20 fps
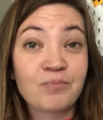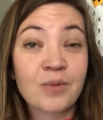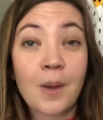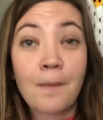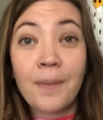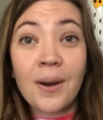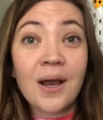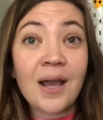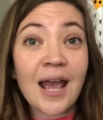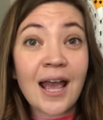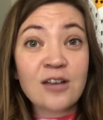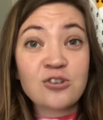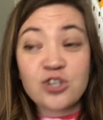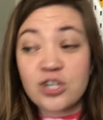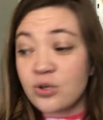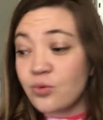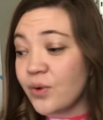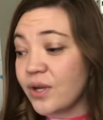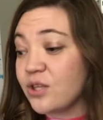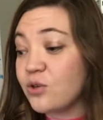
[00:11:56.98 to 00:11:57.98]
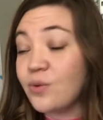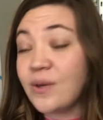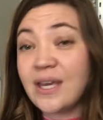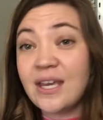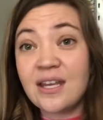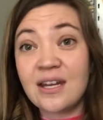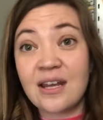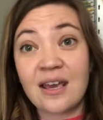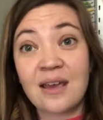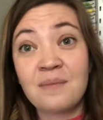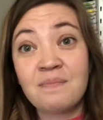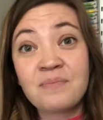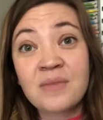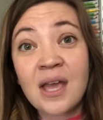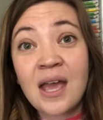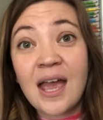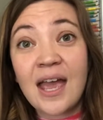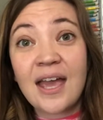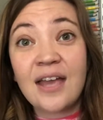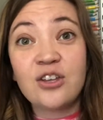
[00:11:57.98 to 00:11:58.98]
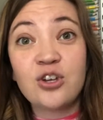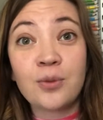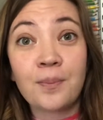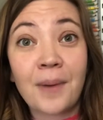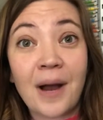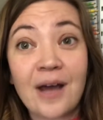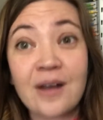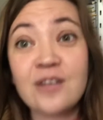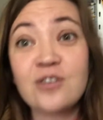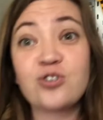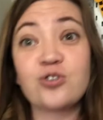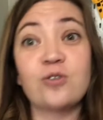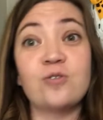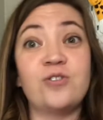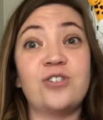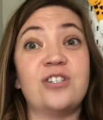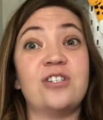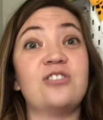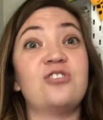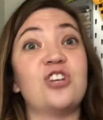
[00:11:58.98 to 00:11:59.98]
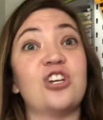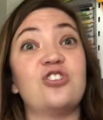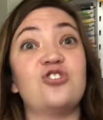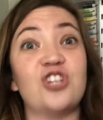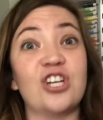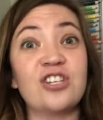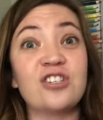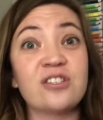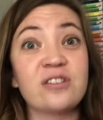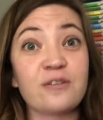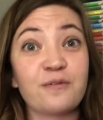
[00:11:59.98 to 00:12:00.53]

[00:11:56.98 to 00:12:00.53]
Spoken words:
But actually, when you eat it and your body starts to digest the